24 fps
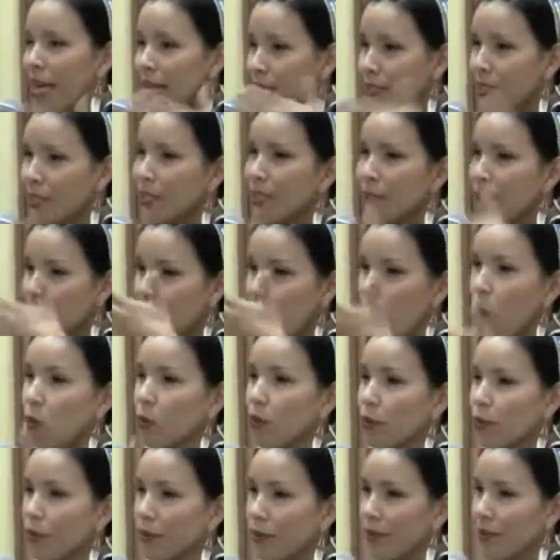It's a little bit
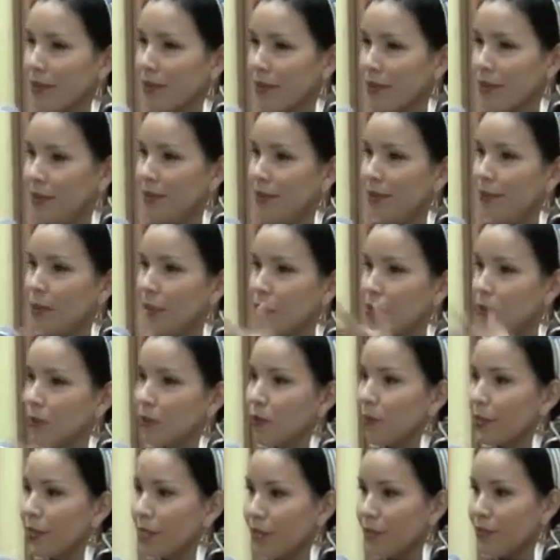older when you
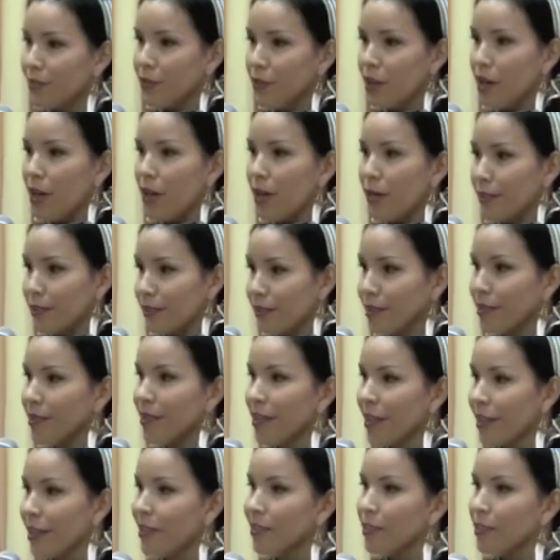would receive your otters.